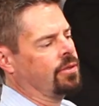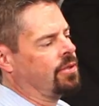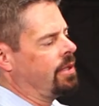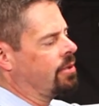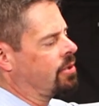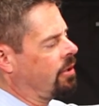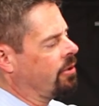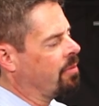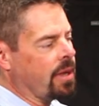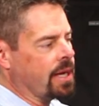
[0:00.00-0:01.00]
You'll see there's a
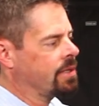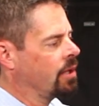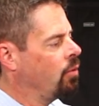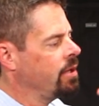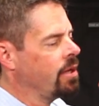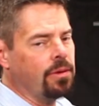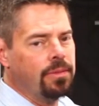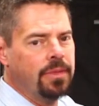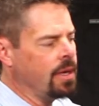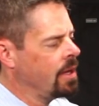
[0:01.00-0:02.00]
clear plastic window
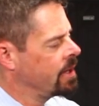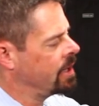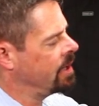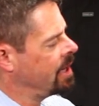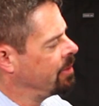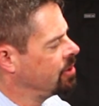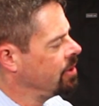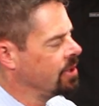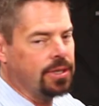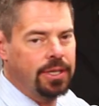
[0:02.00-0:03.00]
that enables
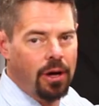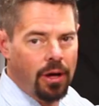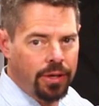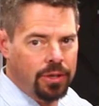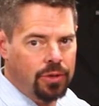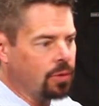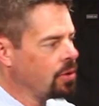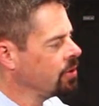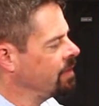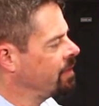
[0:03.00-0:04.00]
you to see all the
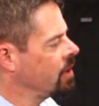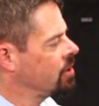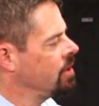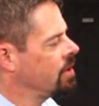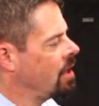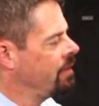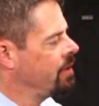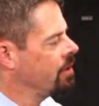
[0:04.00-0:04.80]
controls and functions of